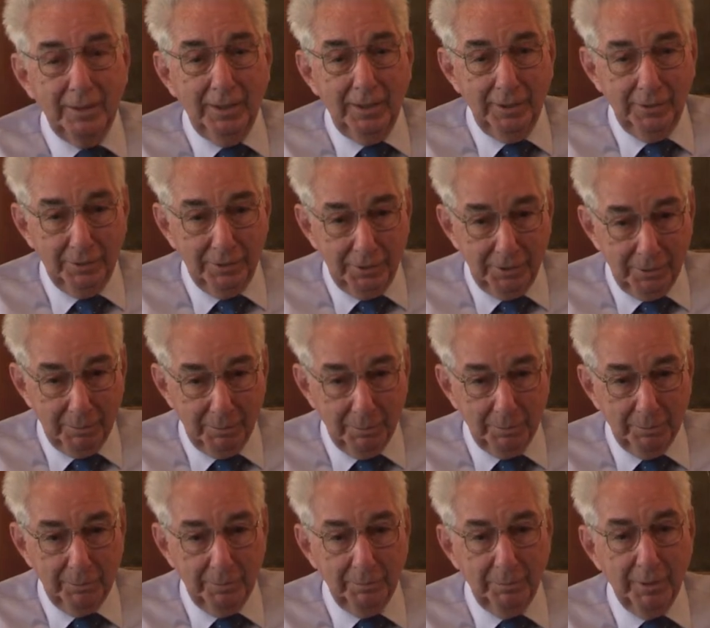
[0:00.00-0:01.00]
Edgar
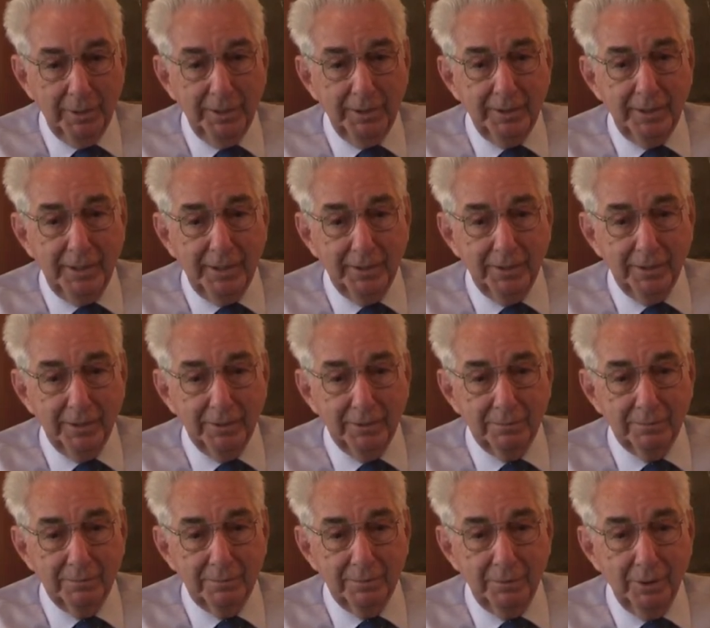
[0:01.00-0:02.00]
Hildebrand had a
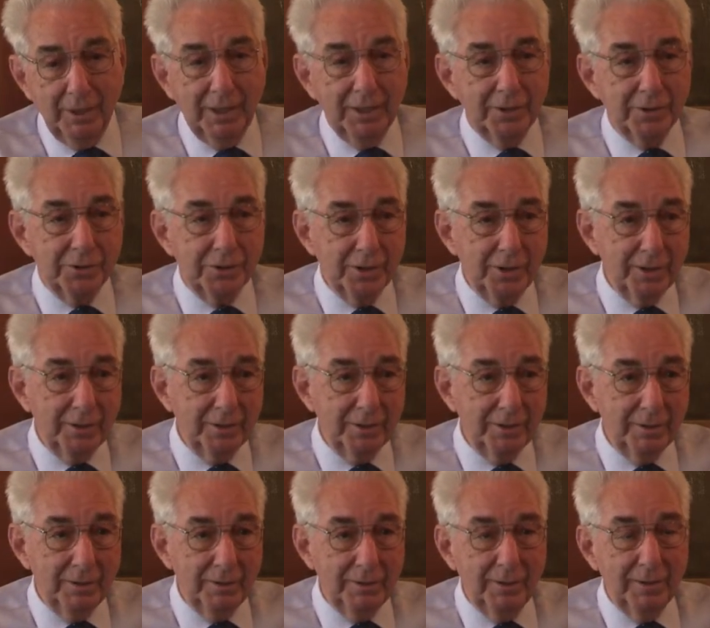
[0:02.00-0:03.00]

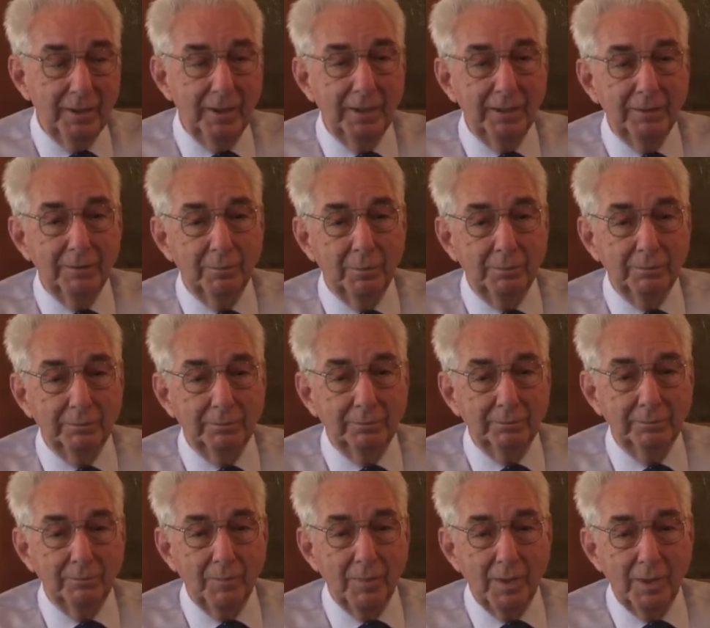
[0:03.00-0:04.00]
grandson, and
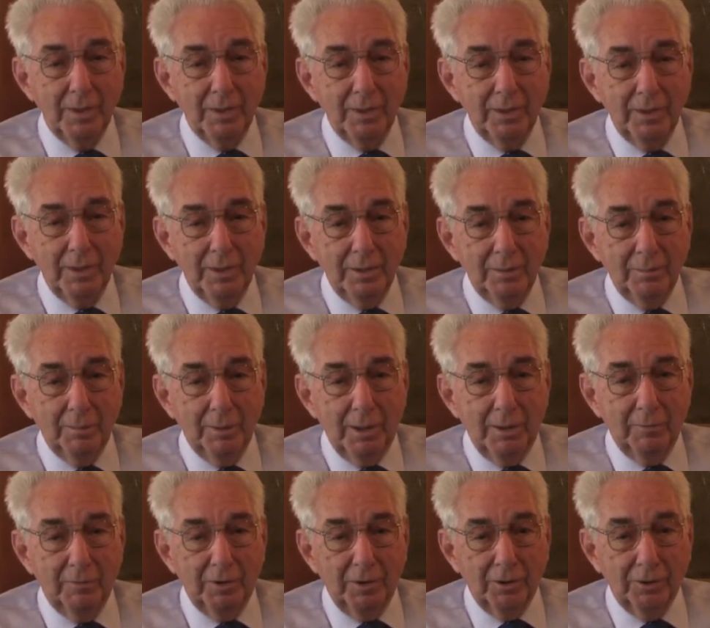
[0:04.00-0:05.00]

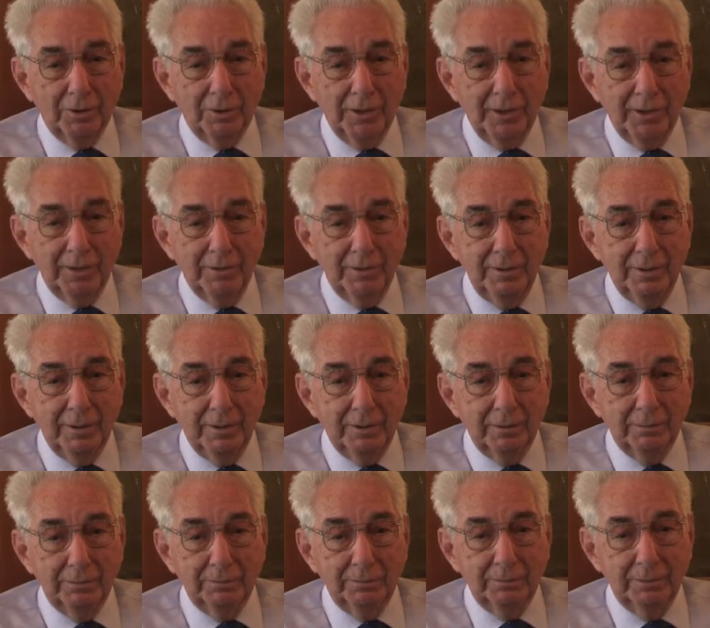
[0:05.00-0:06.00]
Bob Faulkner had a
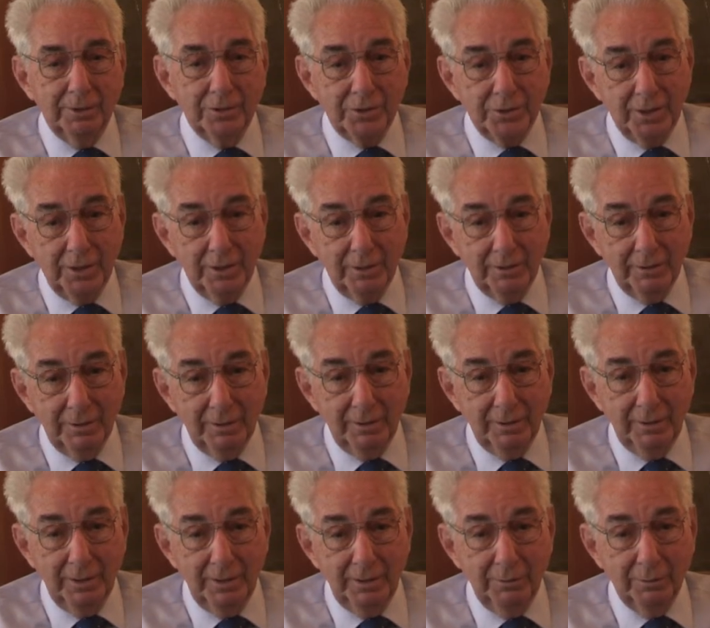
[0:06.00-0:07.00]
son,
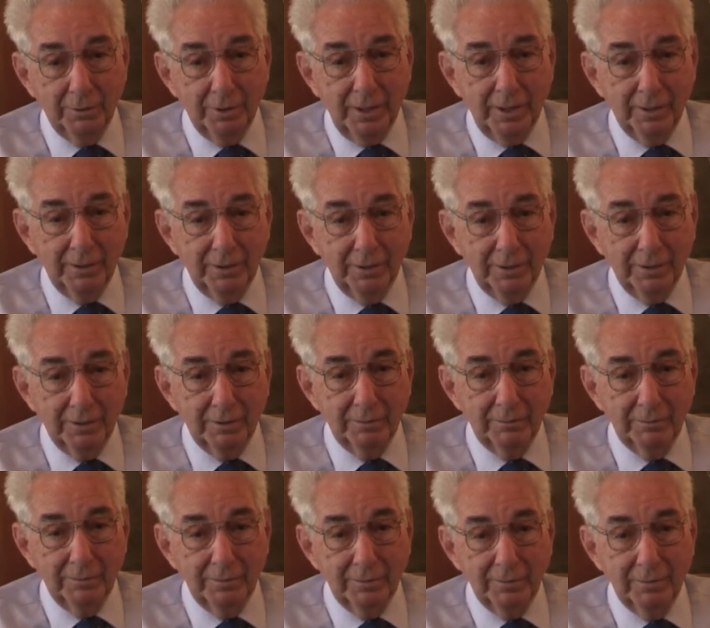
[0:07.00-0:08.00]
and they were out here,
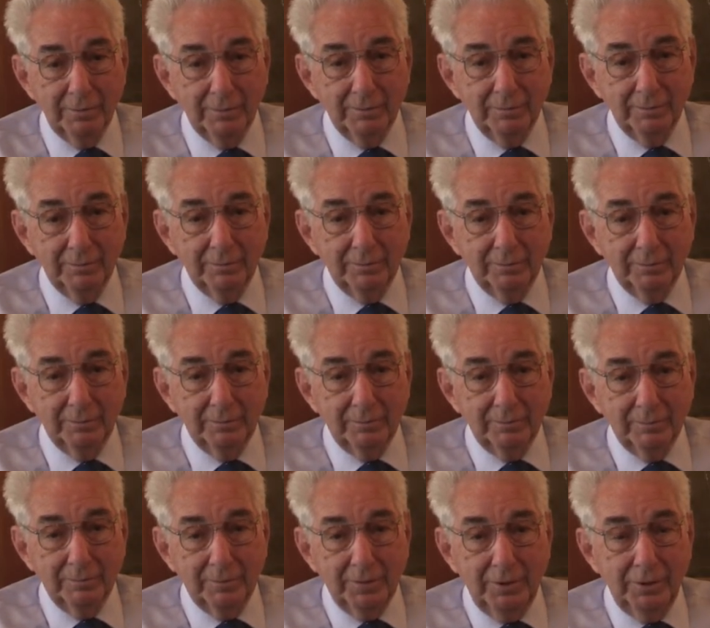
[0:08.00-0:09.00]

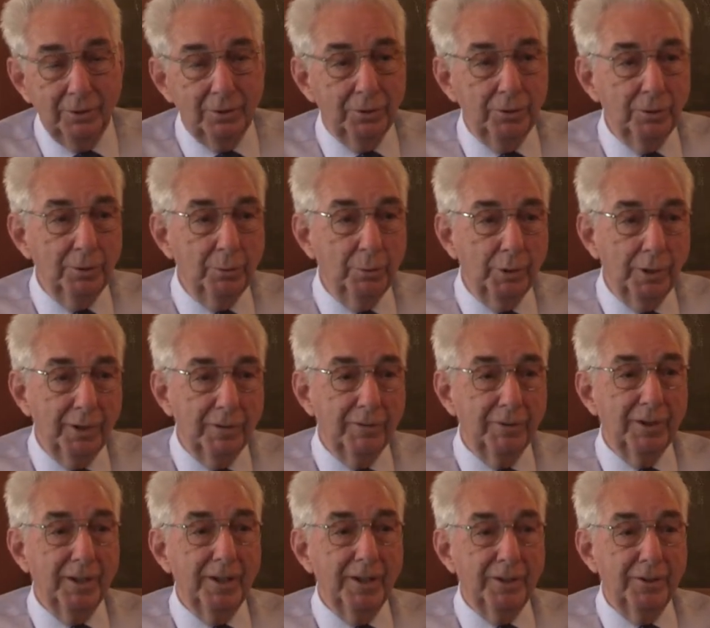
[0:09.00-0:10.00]
doing whatever
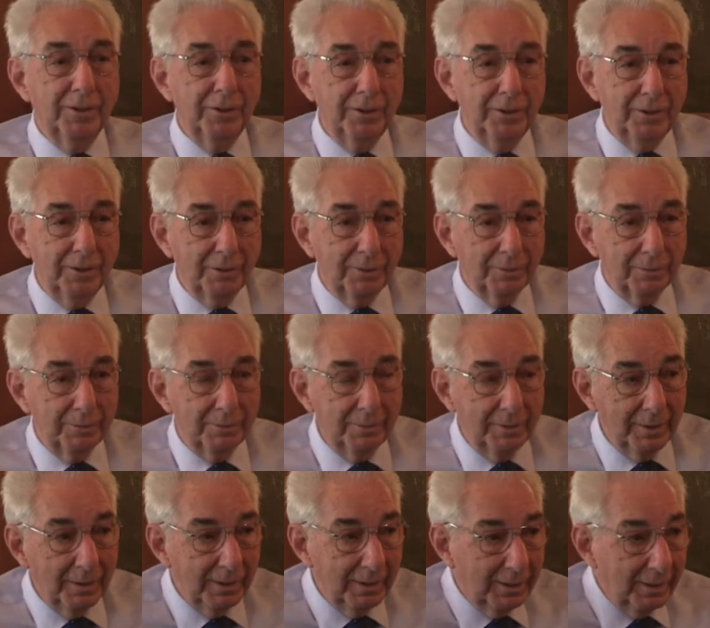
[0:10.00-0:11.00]
they could.
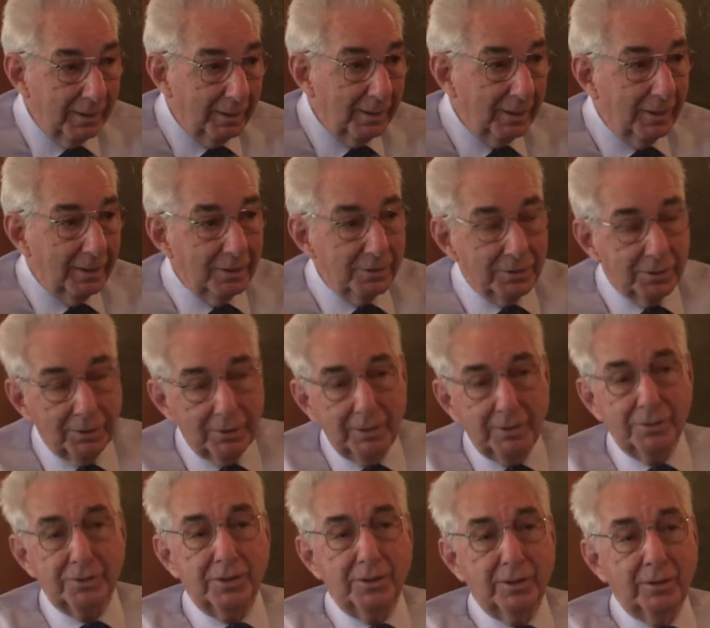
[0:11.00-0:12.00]
So
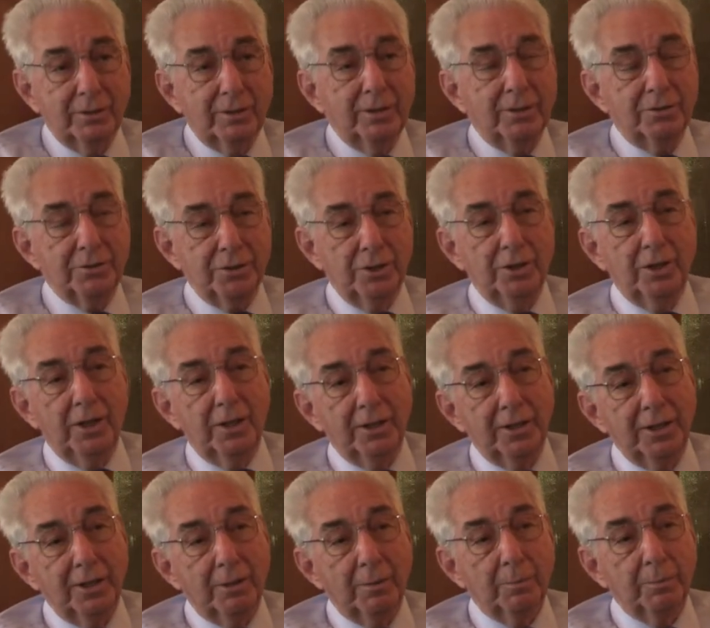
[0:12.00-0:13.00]
there's a lot of
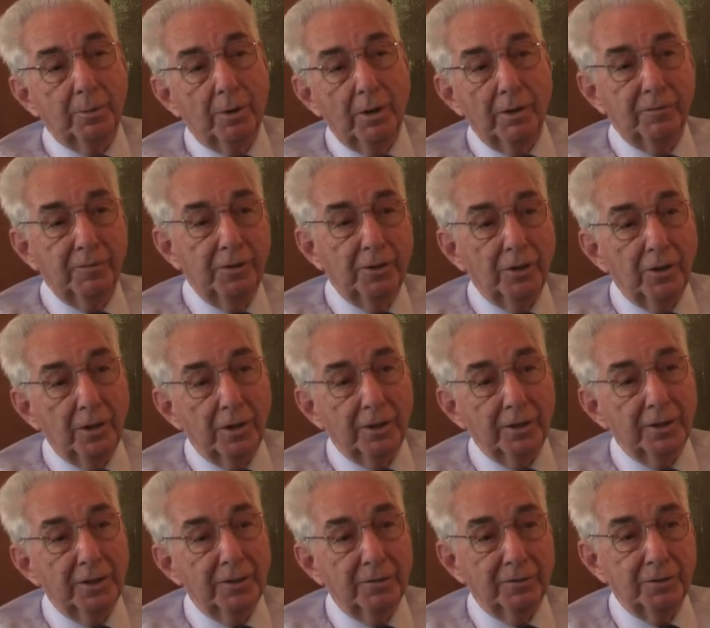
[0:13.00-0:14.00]
help off and on
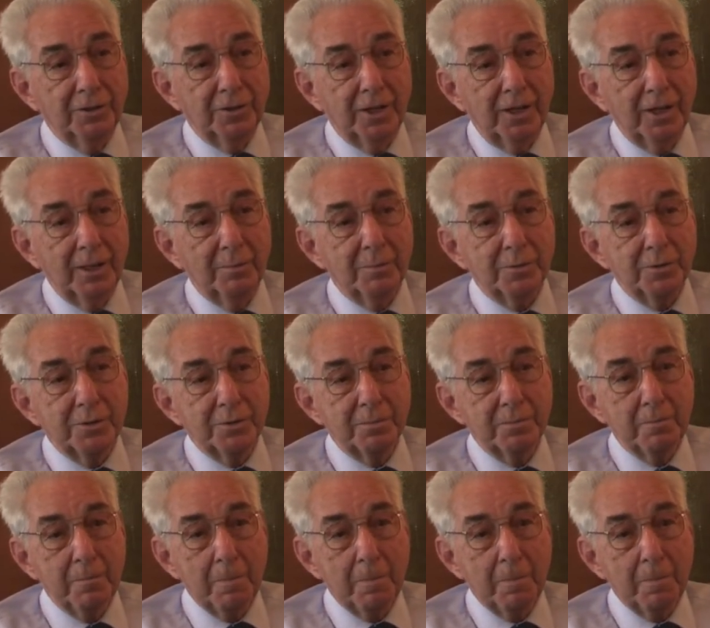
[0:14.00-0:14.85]
at different times.